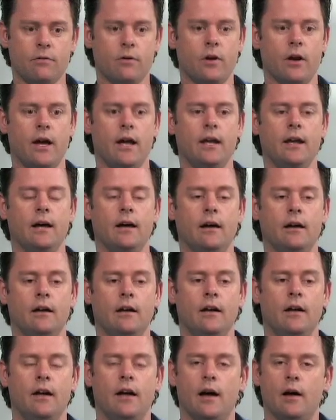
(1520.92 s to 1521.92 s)
got a
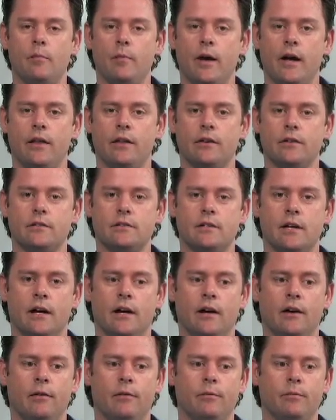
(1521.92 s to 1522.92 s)
mare that
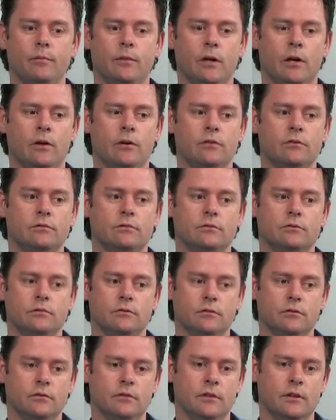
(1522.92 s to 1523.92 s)

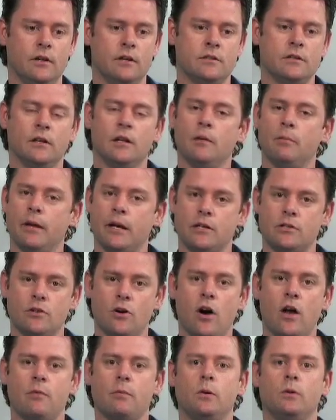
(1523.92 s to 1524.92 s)
is a little bit
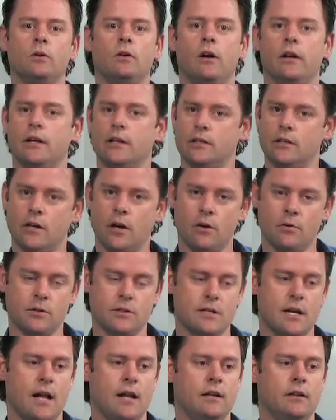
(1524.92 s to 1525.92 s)
excitable. I need to go to a
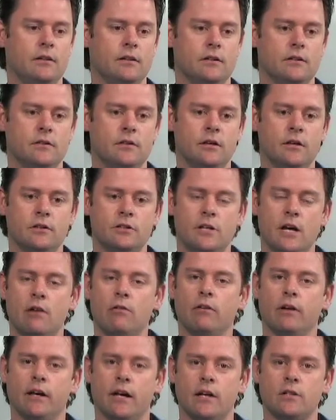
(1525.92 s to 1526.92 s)
stallion that
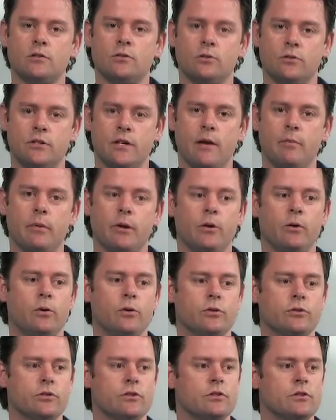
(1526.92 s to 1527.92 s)
generally gets good-tempered
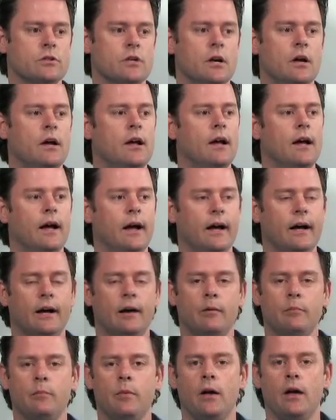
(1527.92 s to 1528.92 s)
horses.
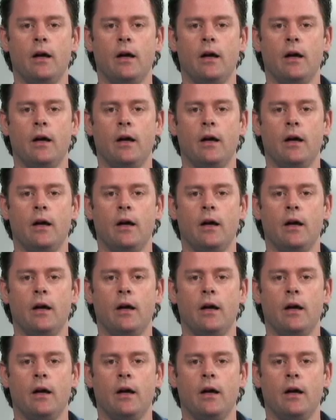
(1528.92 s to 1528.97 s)
And